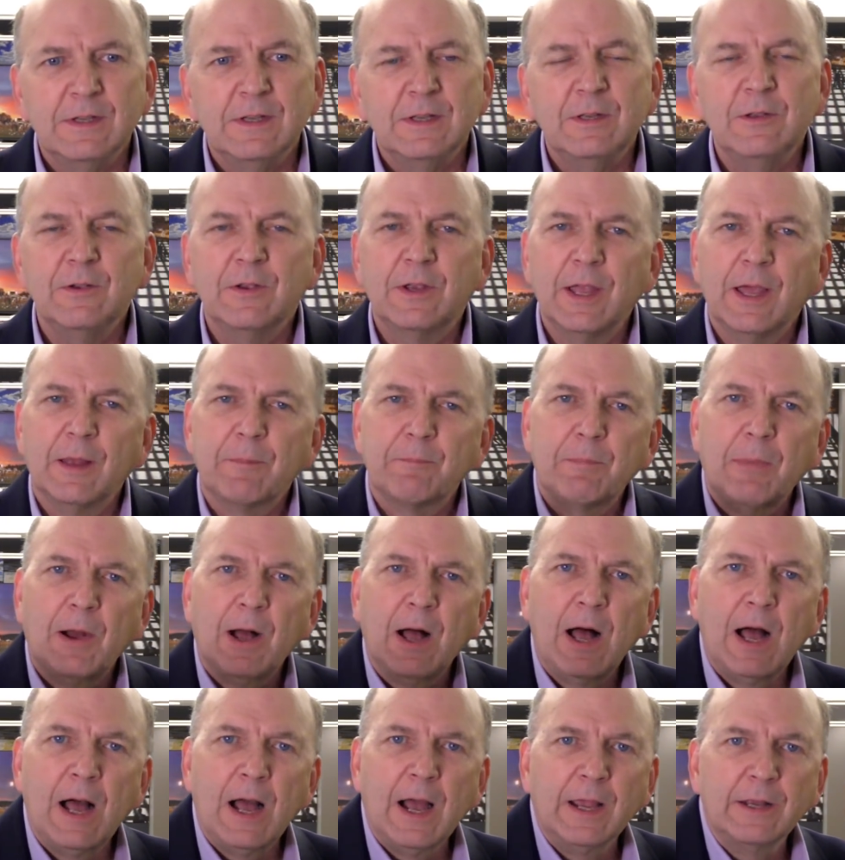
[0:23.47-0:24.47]
You get
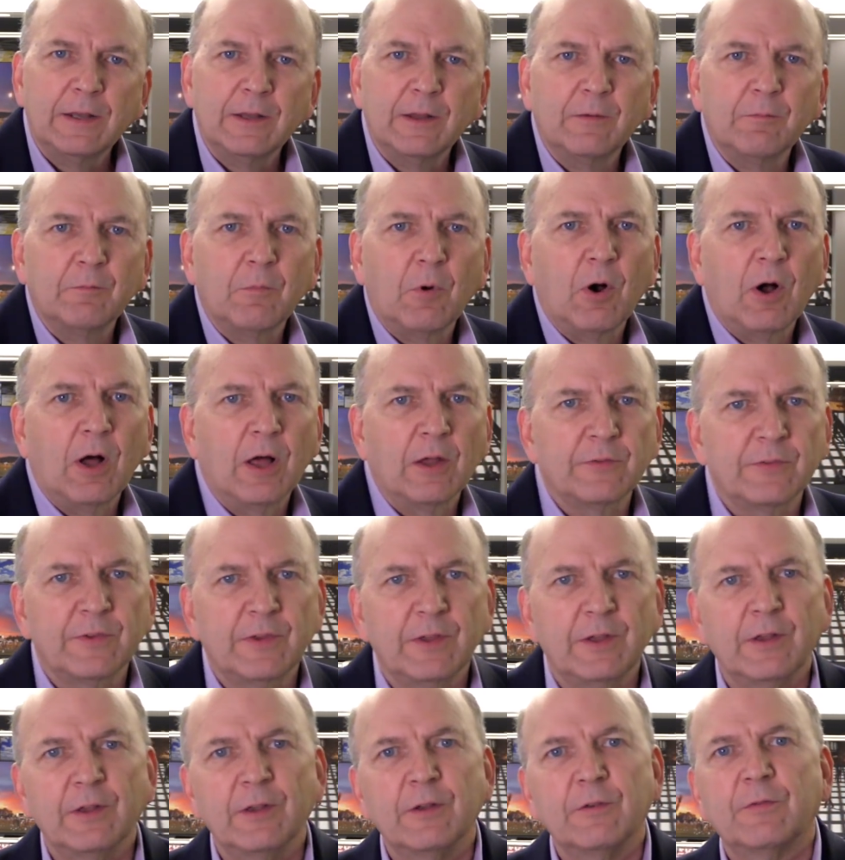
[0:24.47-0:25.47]
behind in
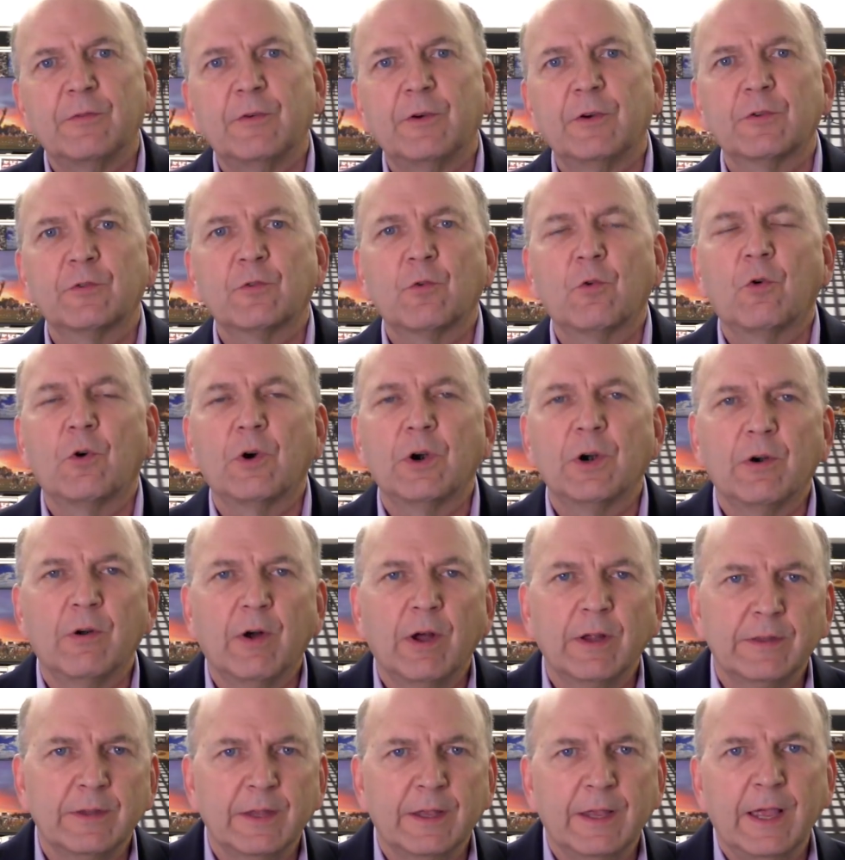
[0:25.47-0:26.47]
Boston in the first quarter,
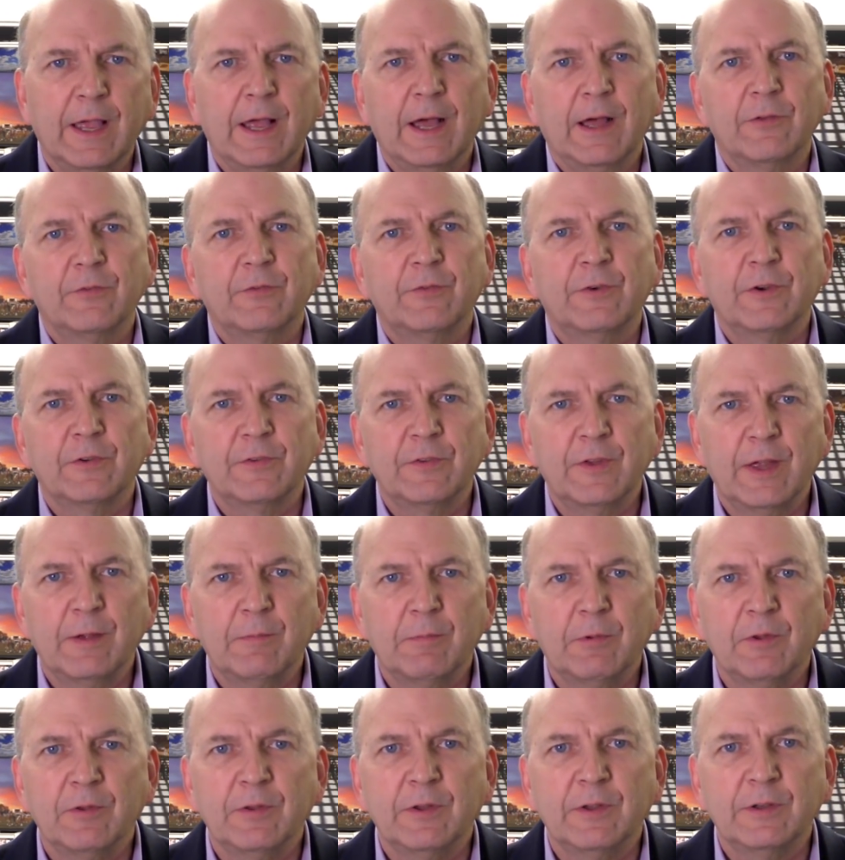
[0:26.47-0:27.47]
like the Cavs, for
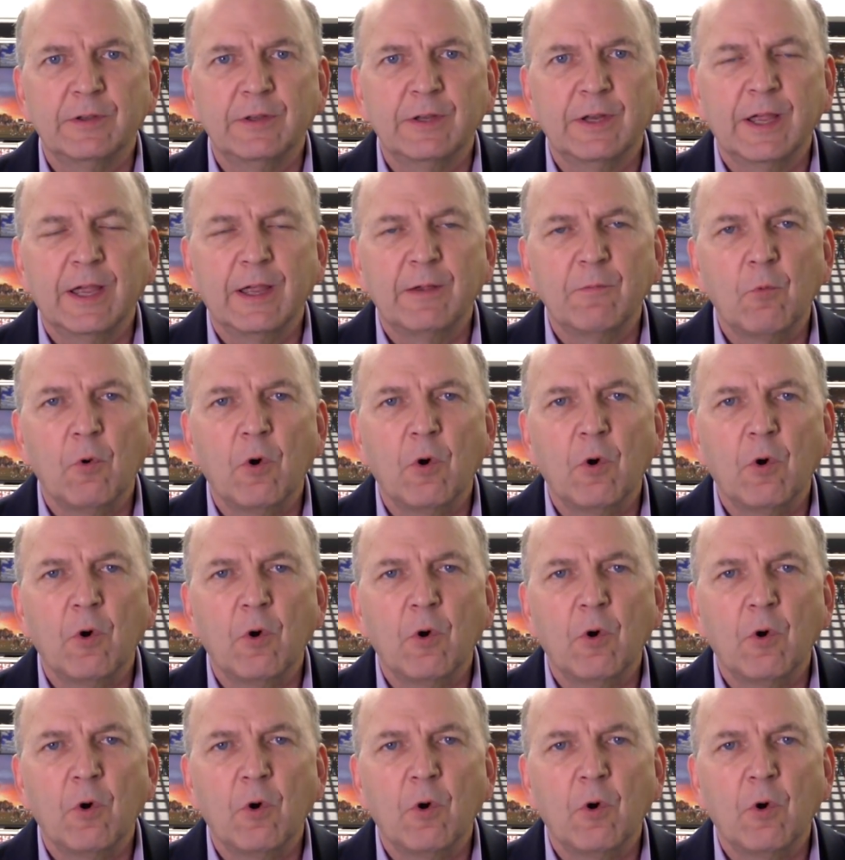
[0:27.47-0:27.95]
example, did in Game